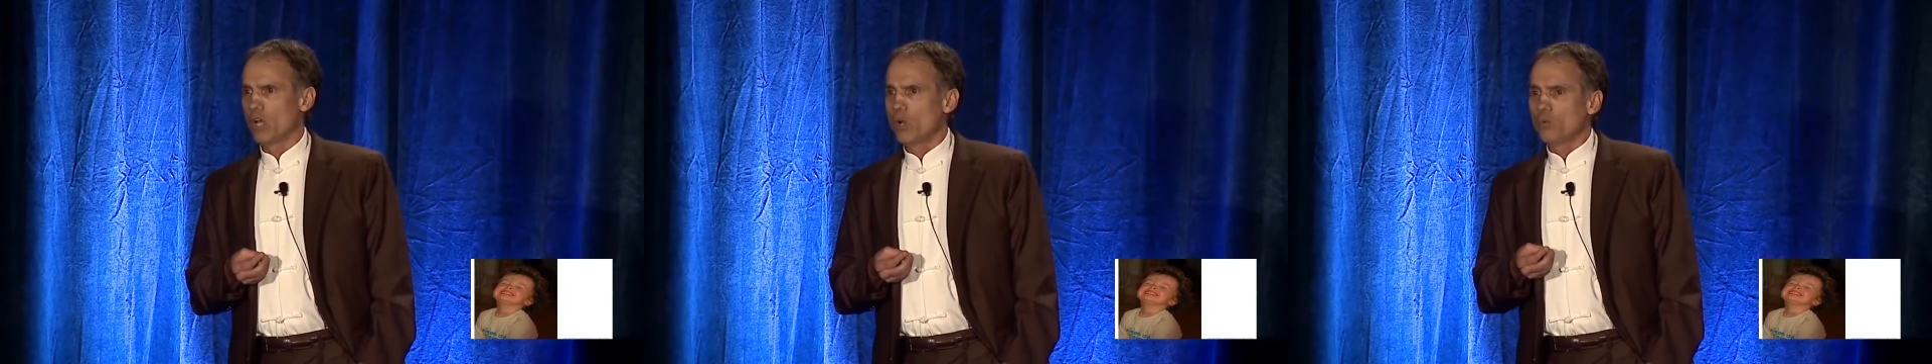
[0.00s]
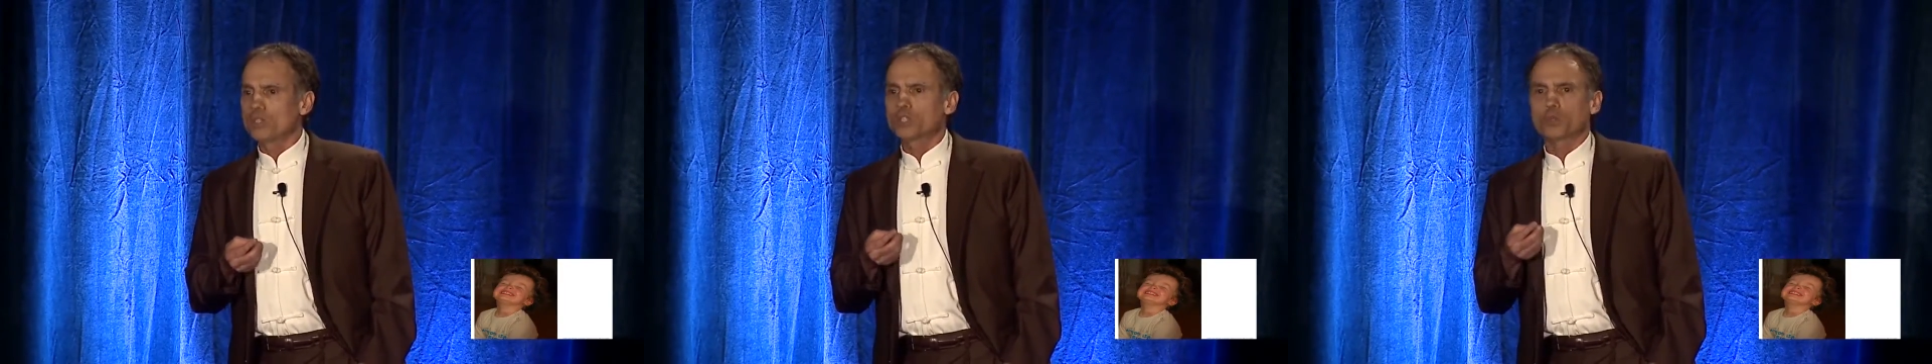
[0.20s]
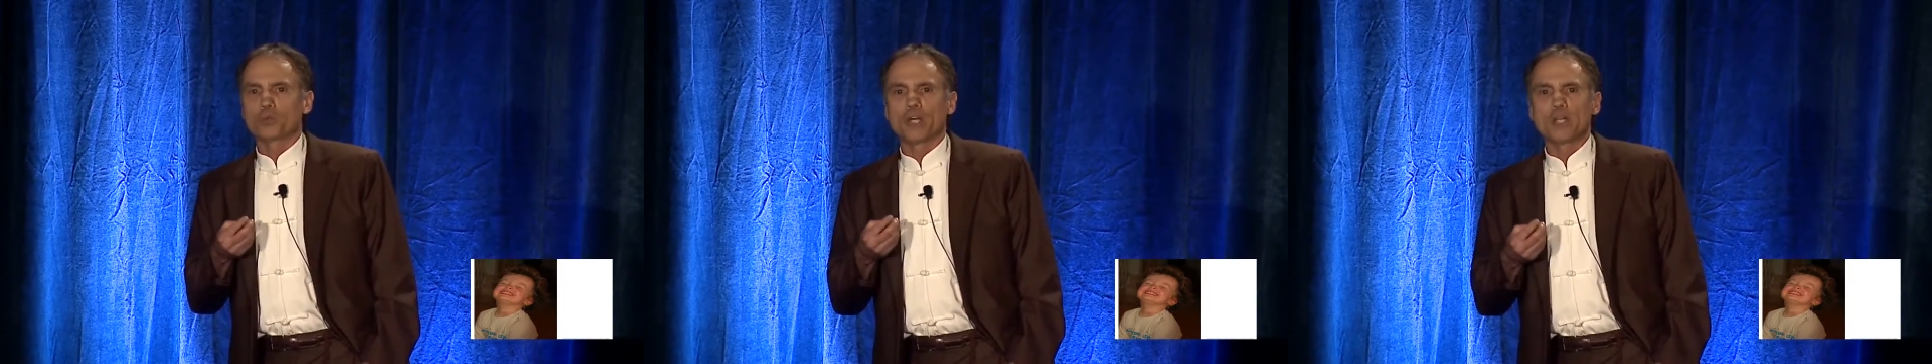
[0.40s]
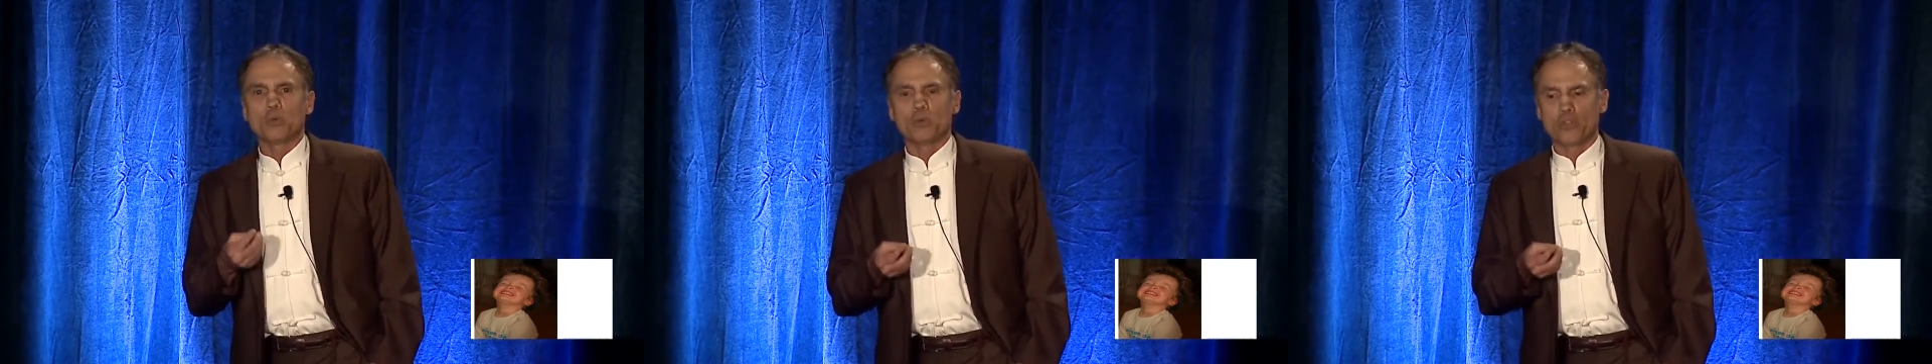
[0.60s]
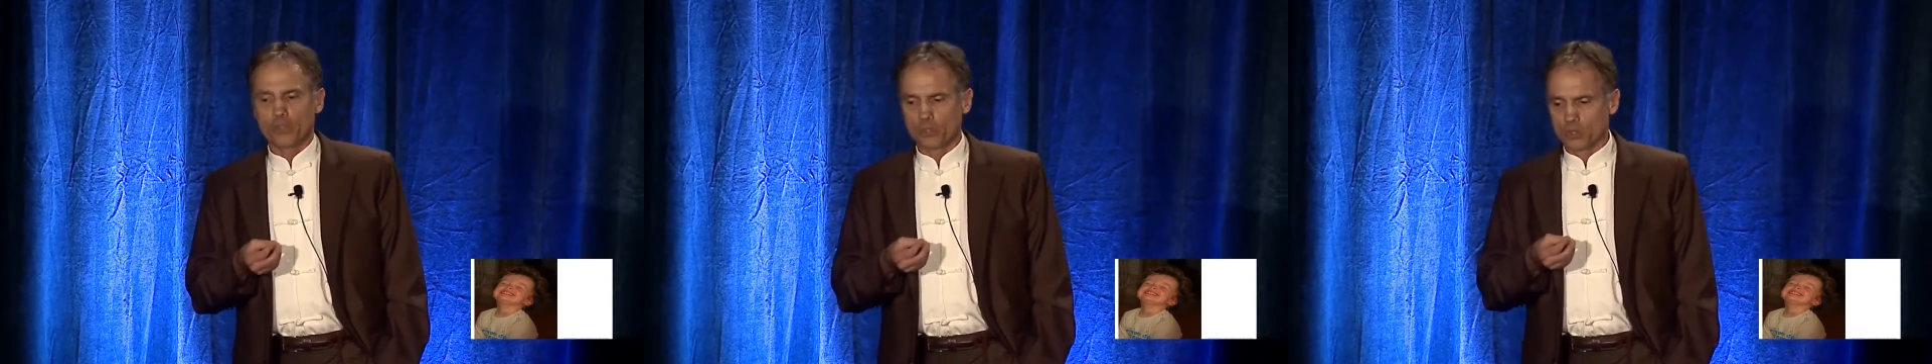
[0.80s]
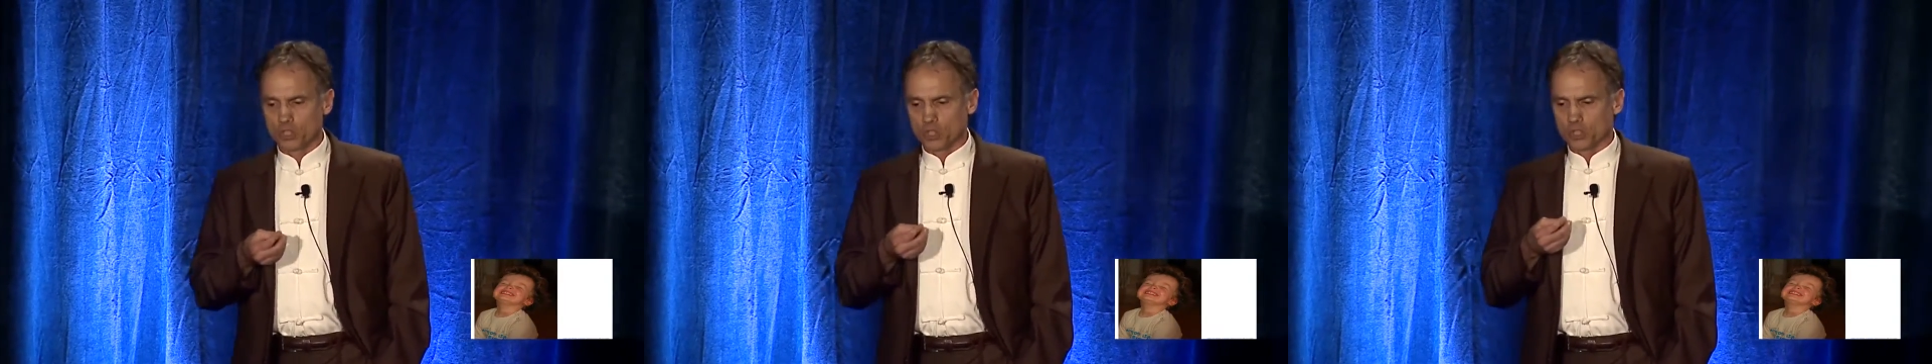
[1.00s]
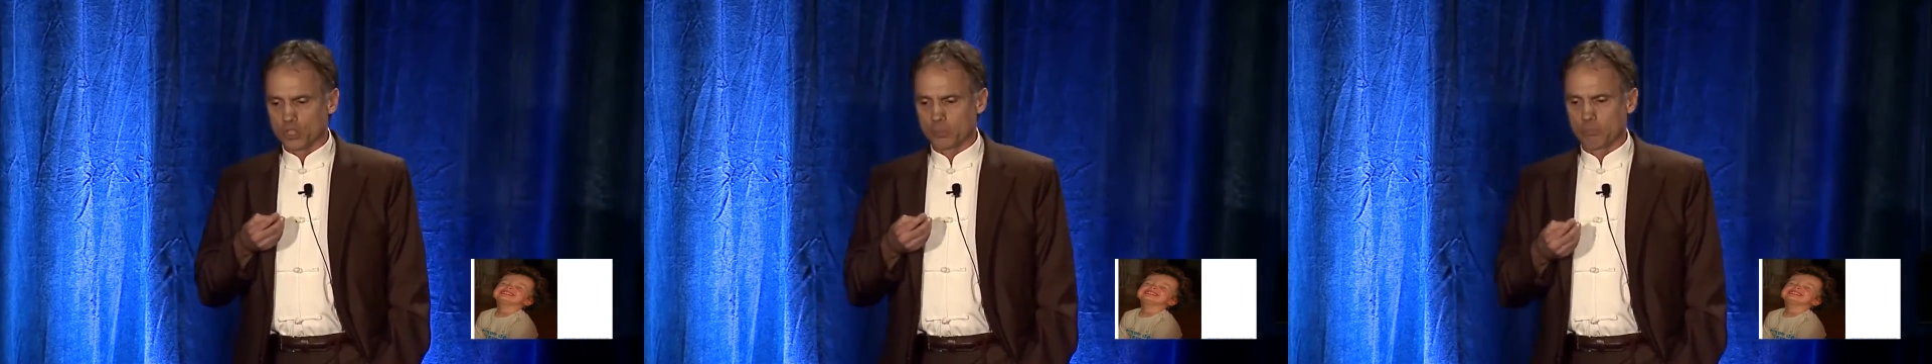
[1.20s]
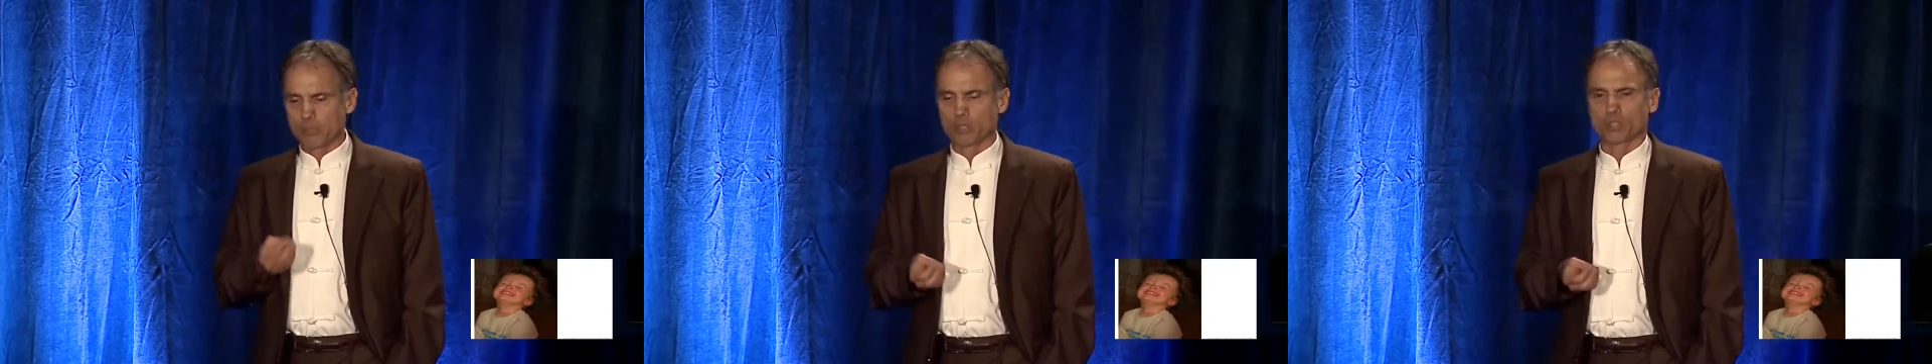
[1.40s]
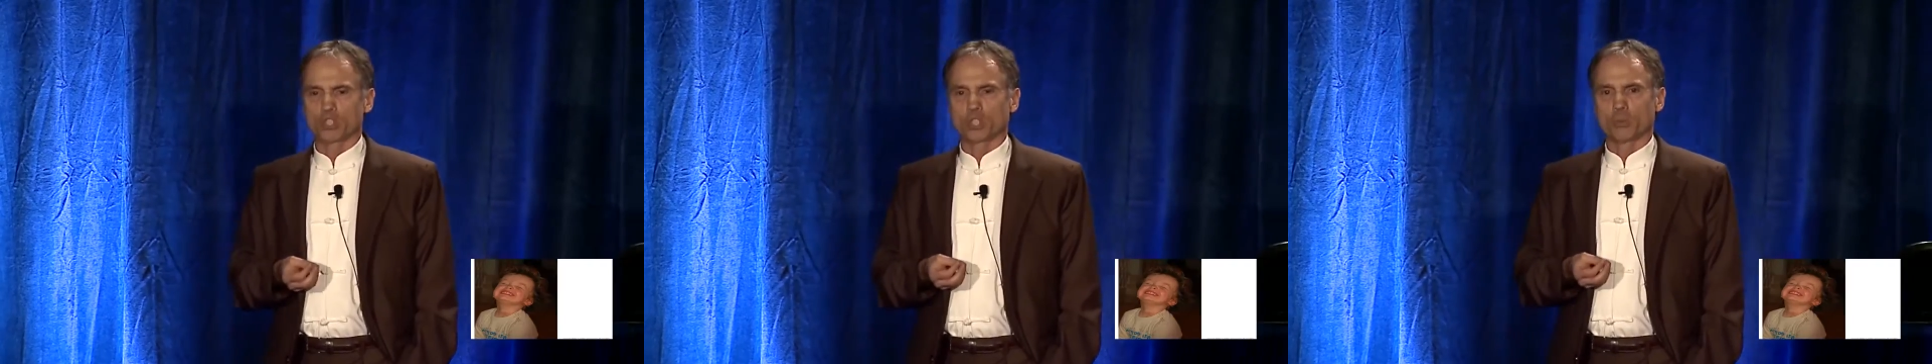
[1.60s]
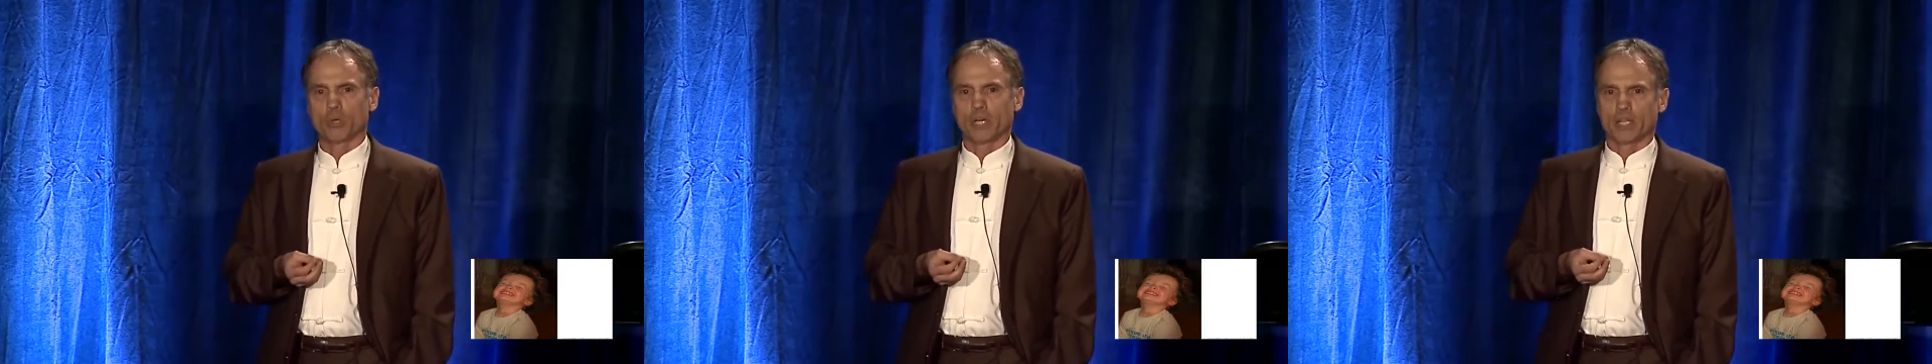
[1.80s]
What's right with you is your
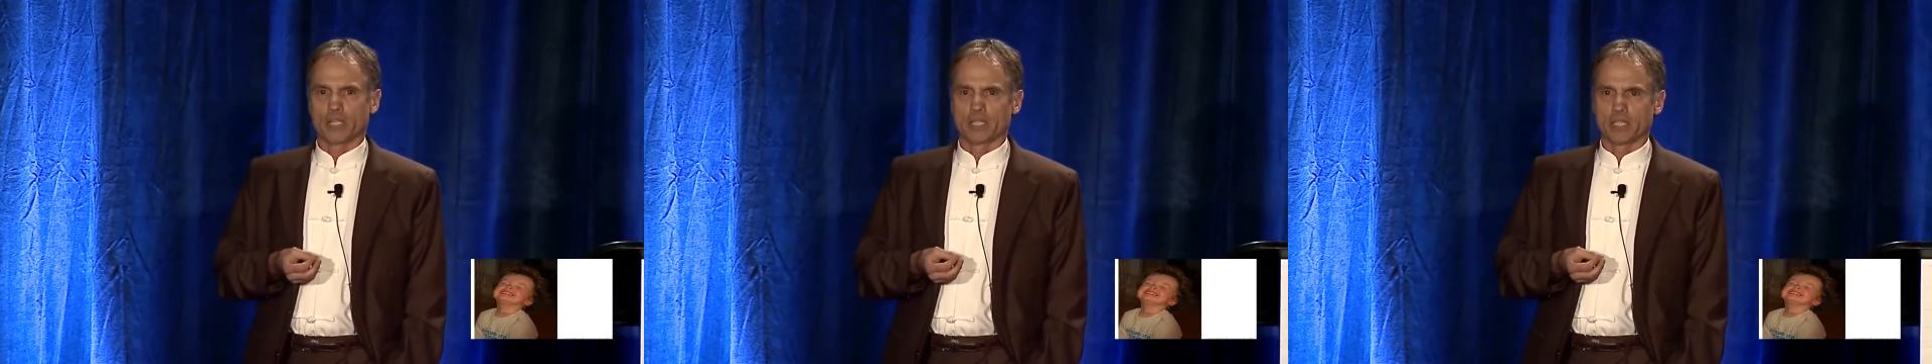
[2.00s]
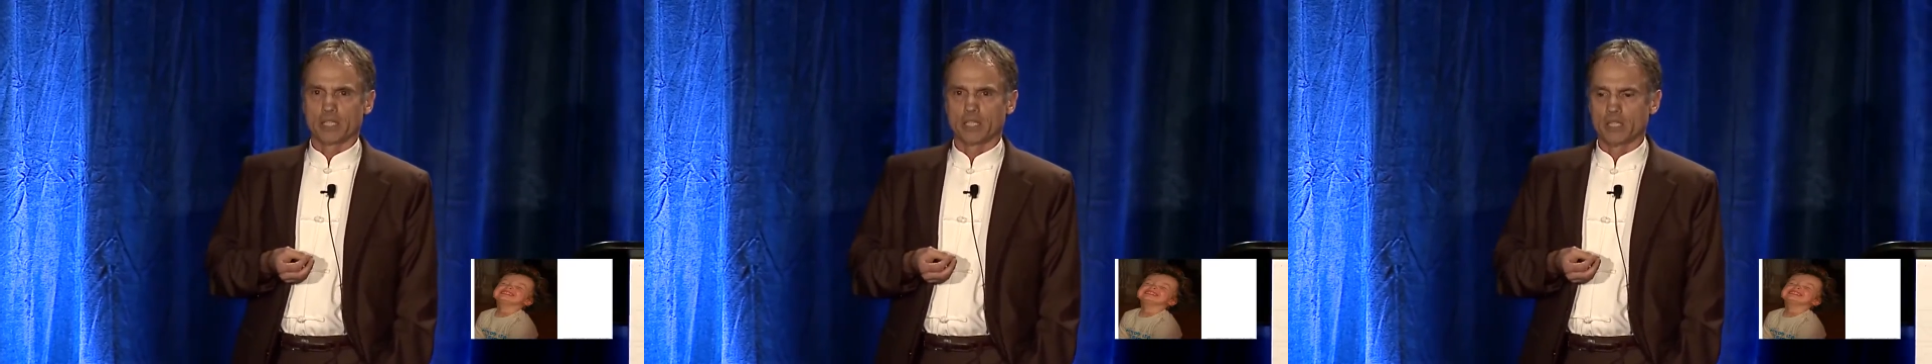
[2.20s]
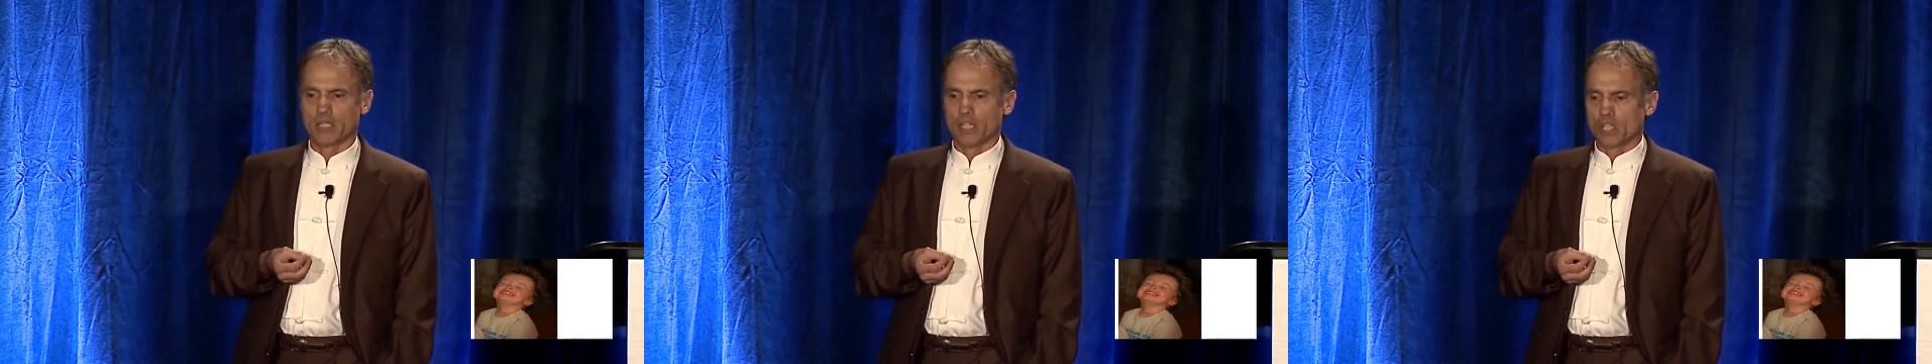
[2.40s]
spirituality.